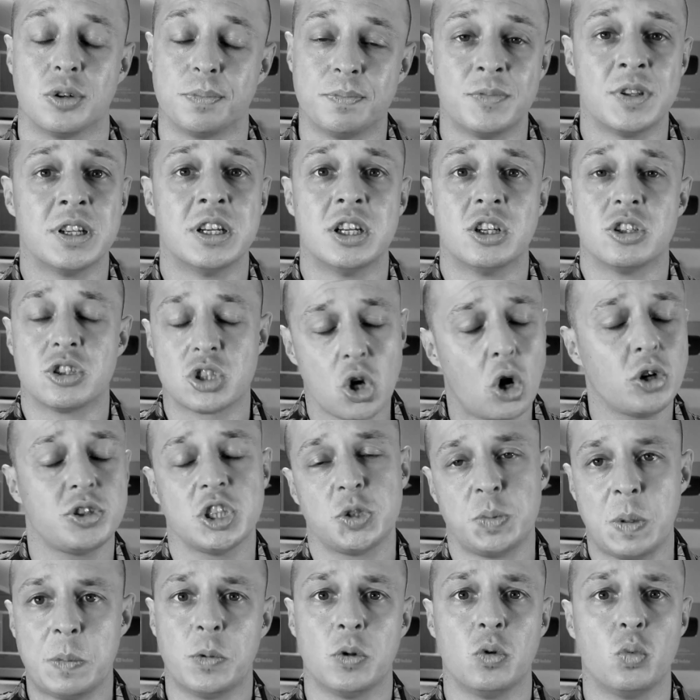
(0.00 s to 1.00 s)
or
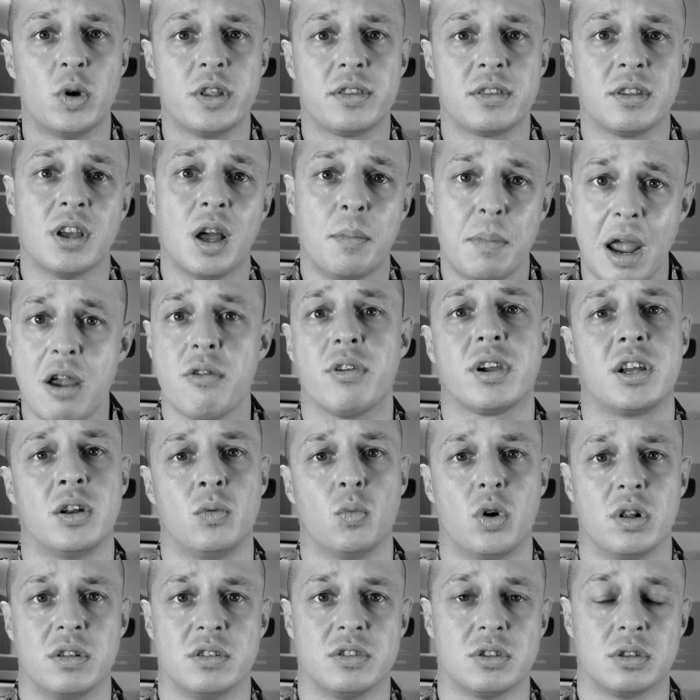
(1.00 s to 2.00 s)
Scottish people with American
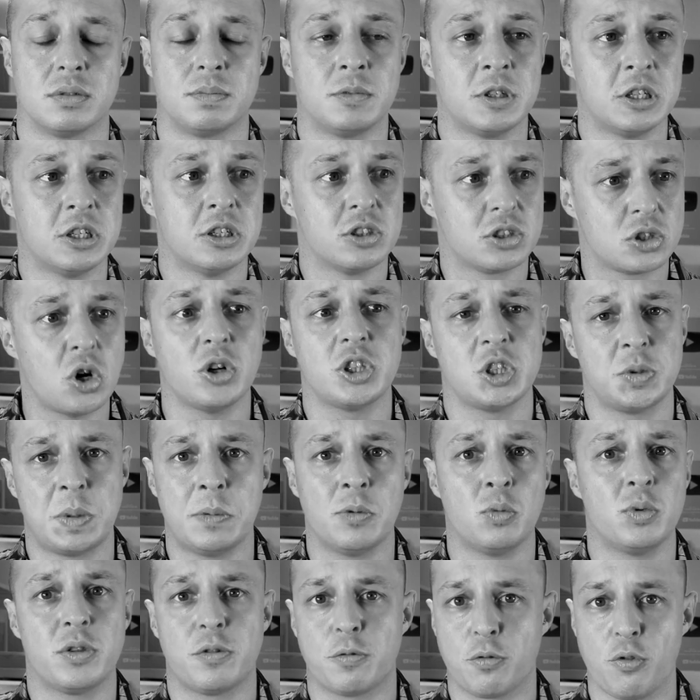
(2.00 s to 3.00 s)
ones, or Scottish
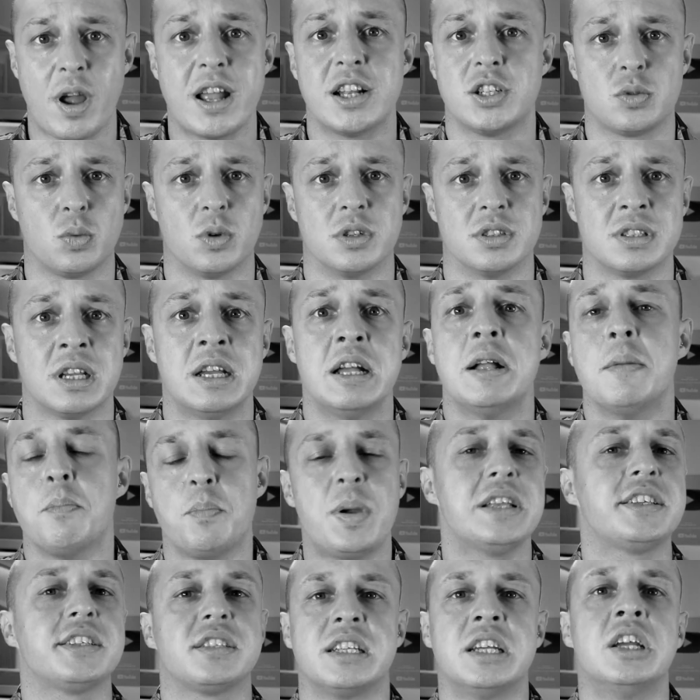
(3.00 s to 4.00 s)
people with French ones.
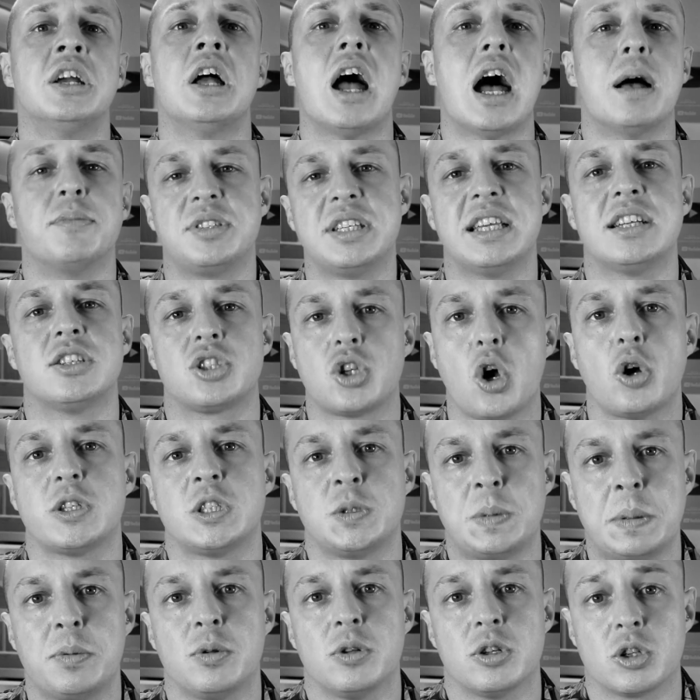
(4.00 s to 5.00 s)
Basically, I'm saying Scottish
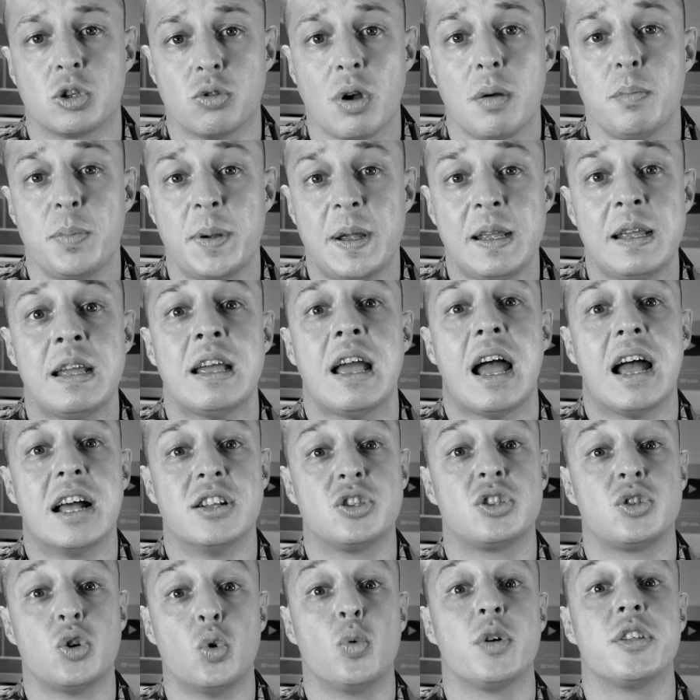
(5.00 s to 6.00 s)
people are grumpy, and
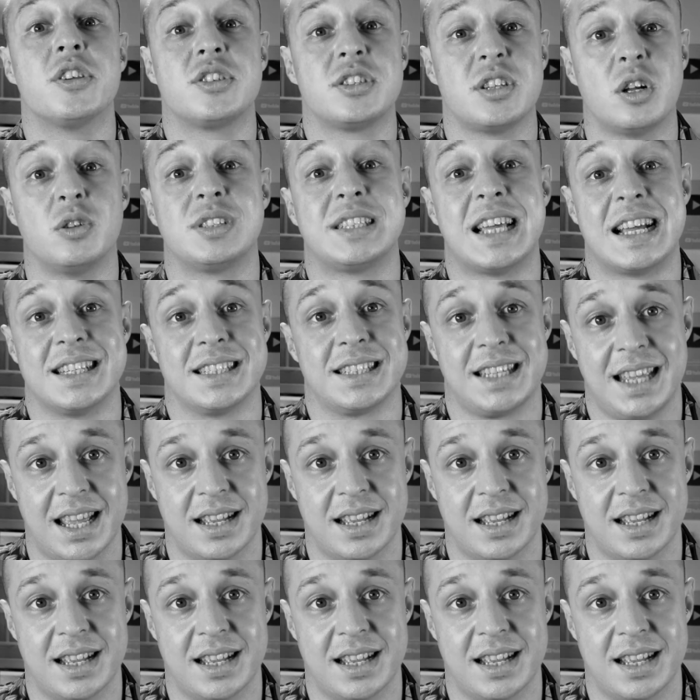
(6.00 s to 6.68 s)
so were the Sultan's